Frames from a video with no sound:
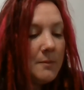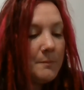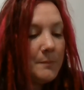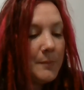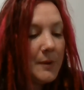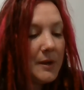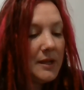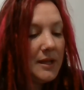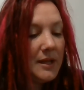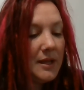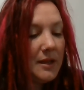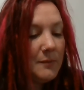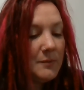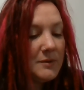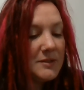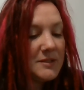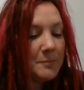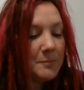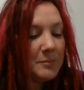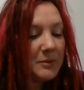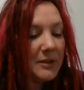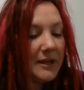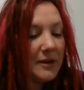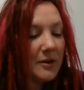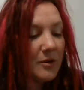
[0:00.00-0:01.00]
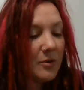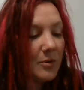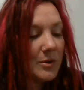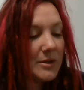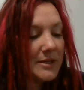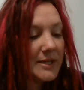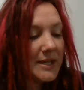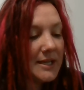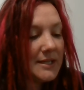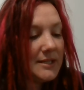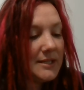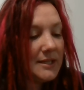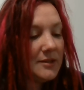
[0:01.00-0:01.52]
but it was a player
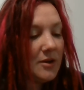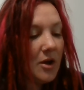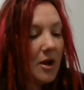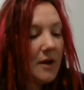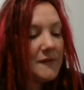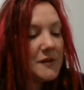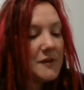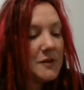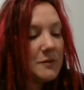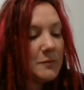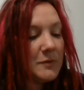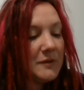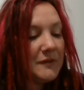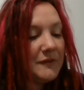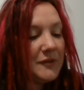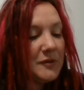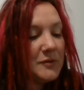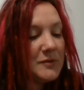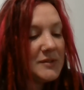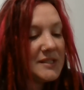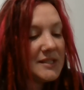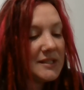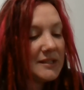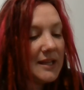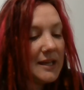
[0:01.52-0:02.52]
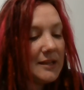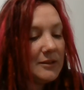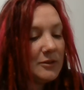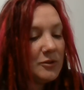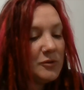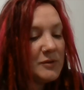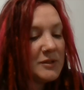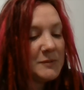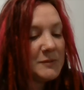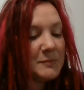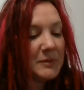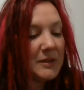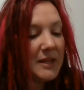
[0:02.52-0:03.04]
organ and often refused to let
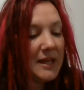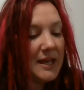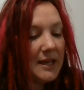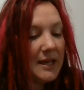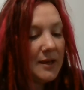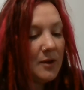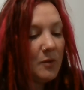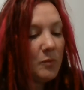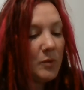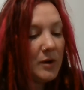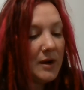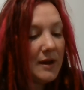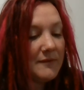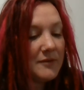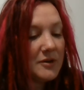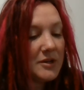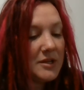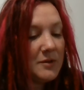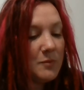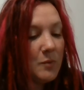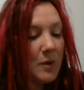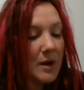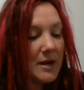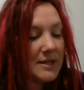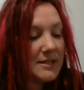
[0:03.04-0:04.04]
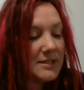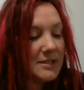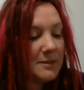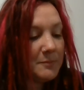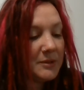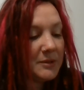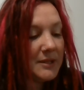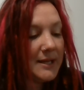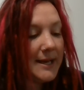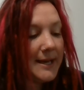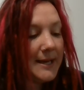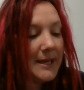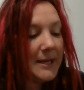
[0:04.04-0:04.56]
Lewis play whatever he wanted to
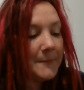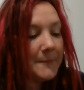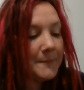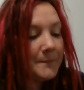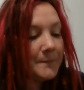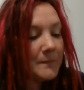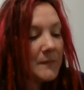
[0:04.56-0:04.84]
play.